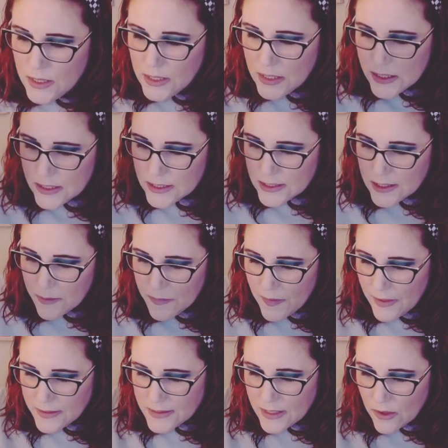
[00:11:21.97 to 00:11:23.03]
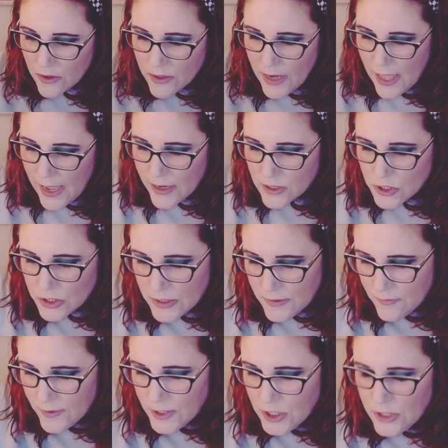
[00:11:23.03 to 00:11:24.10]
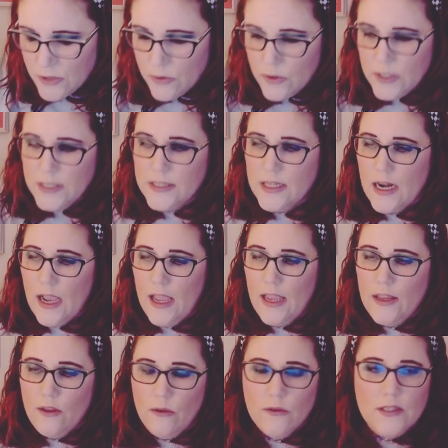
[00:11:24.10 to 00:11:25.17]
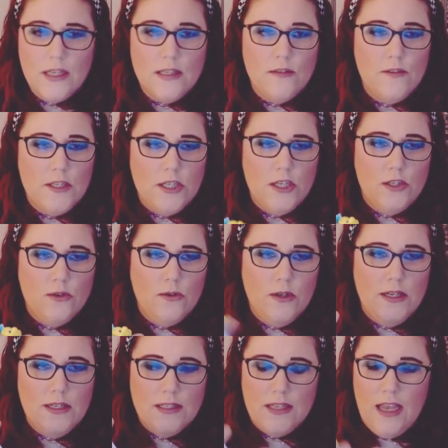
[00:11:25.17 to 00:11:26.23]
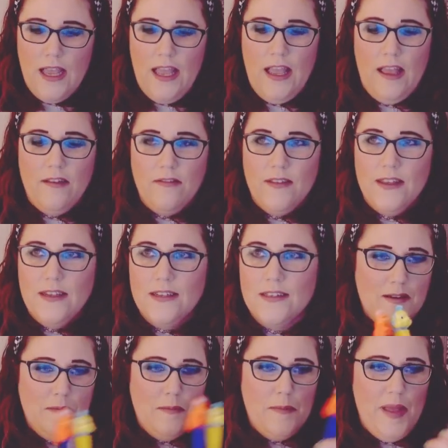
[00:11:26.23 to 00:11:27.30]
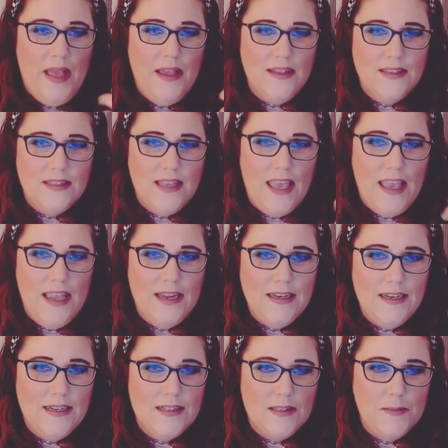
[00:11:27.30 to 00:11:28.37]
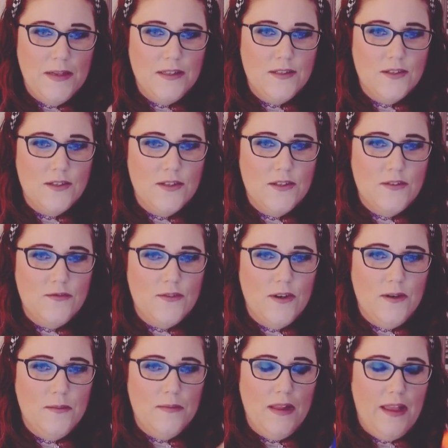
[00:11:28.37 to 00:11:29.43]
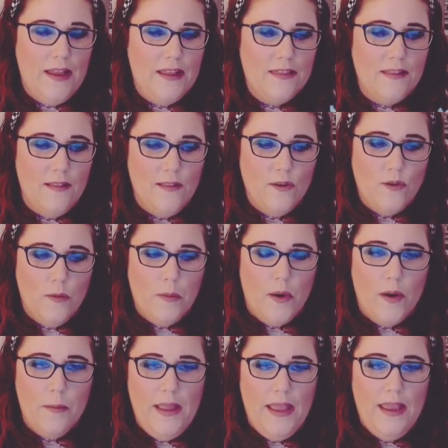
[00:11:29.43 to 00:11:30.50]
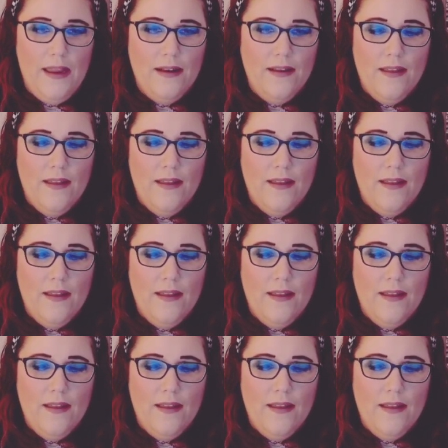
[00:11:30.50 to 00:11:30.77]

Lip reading: Some things that aren't actually fidget toys that I use as fidget toys, I have these Pez candy dispensers from like The Little Mermaid,